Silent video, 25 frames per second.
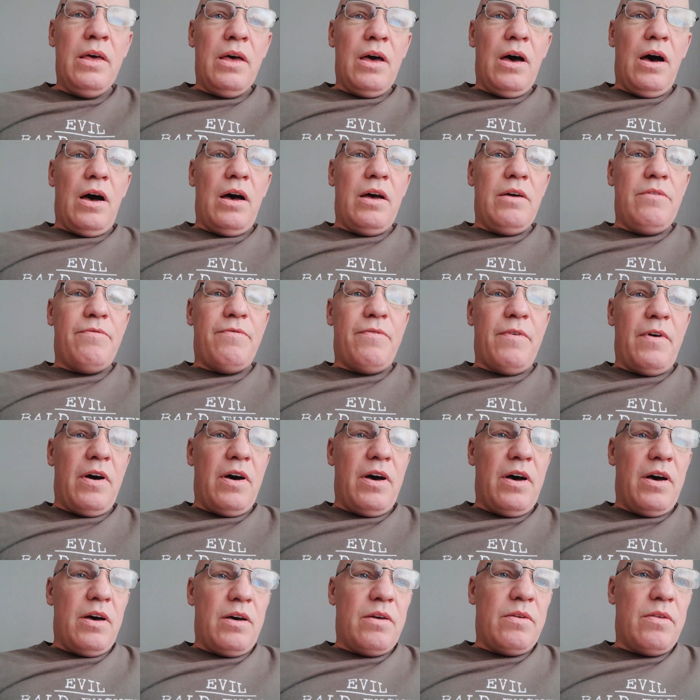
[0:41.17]
I've
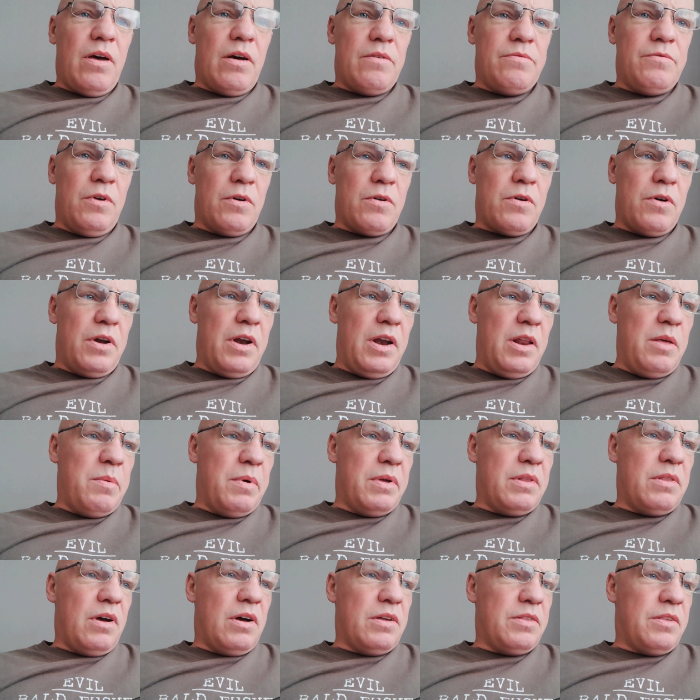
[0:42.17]
uh, I've not got
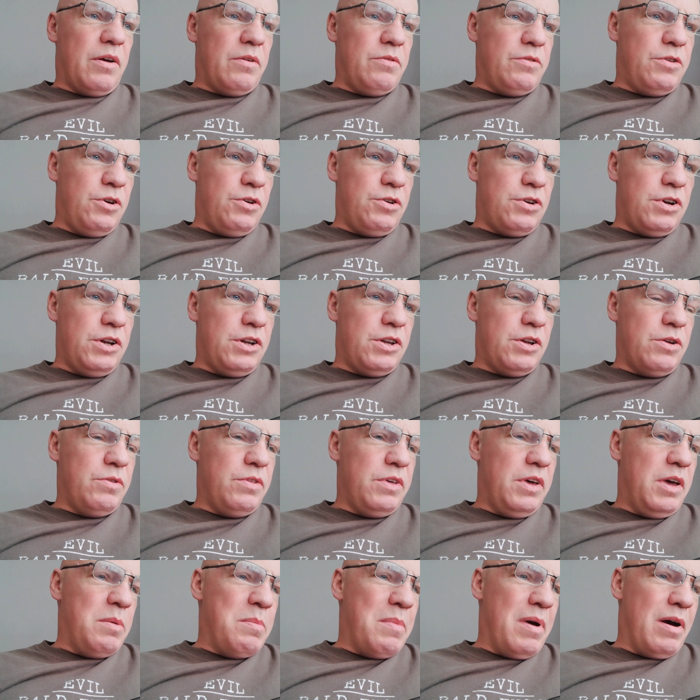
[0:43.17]
anyone. I don't usually do
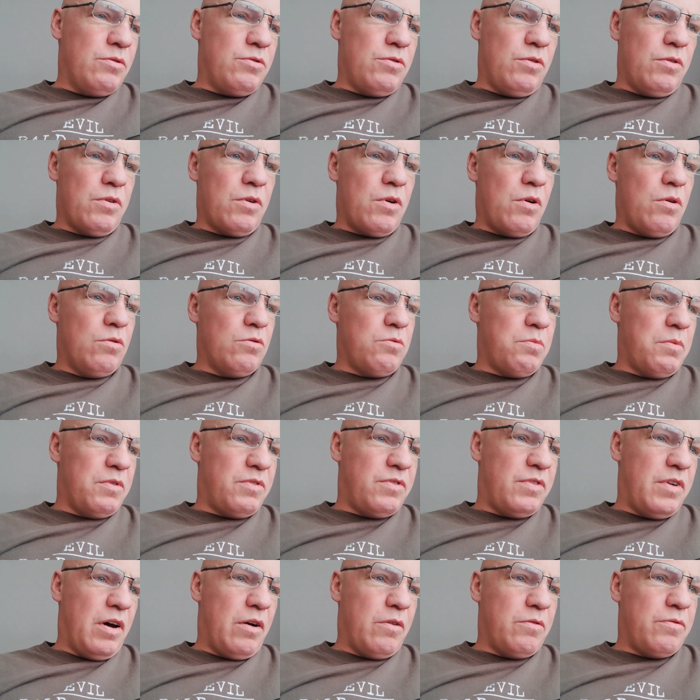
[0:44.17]
the emails or the calls
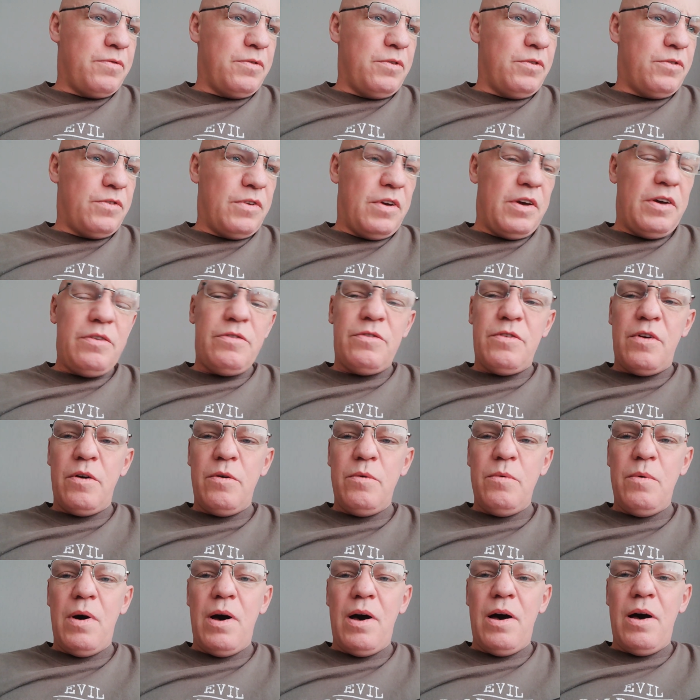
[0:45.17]
myself, you see.
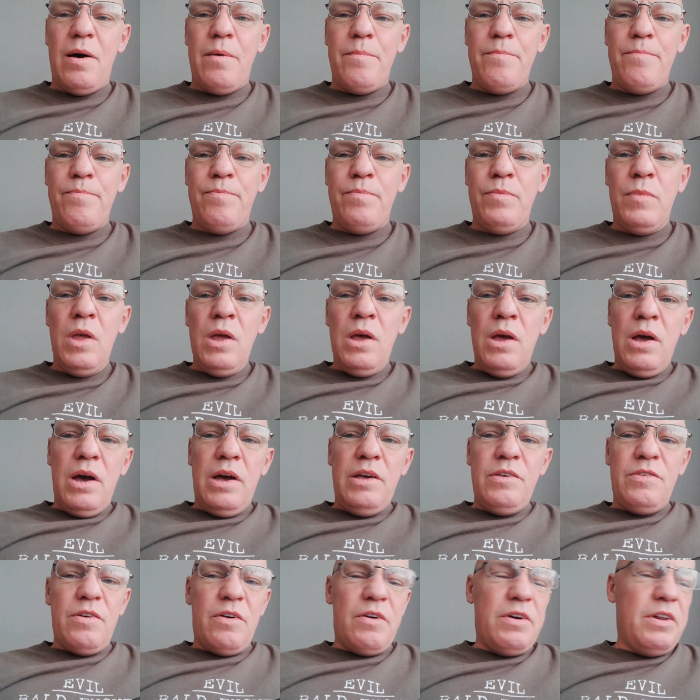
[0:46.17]
So, um,
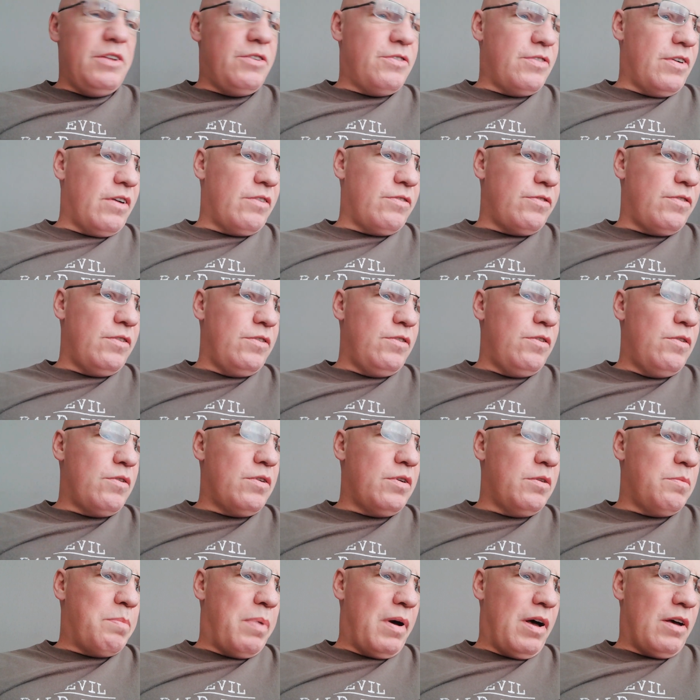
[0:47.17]
is there any chance that you
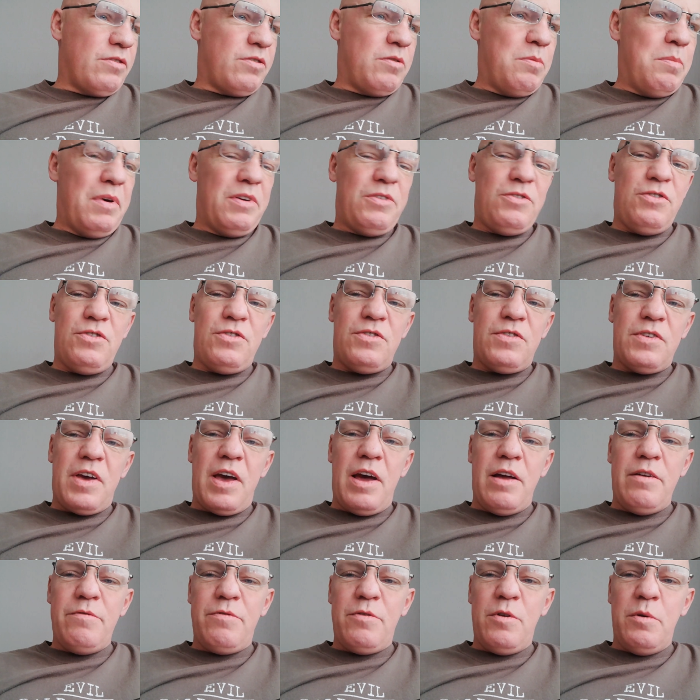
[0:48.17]
could pass a message to
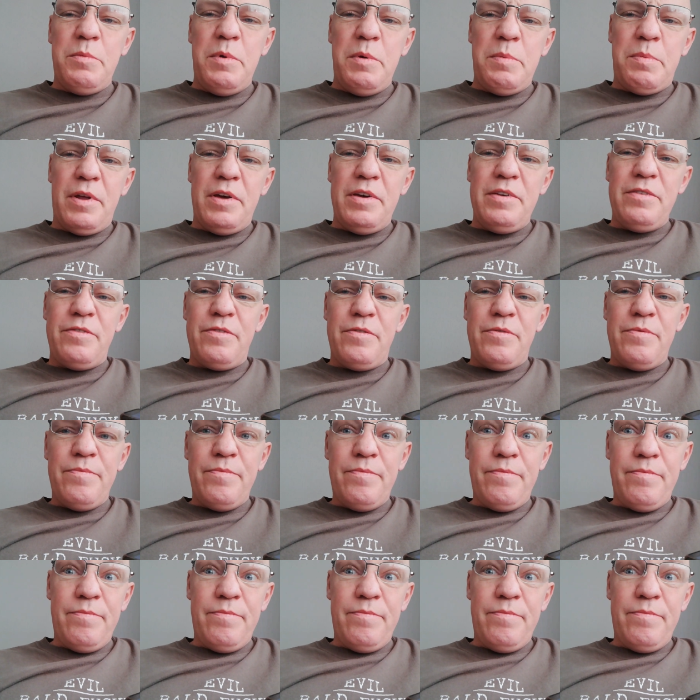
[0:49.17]
Ken for me, please?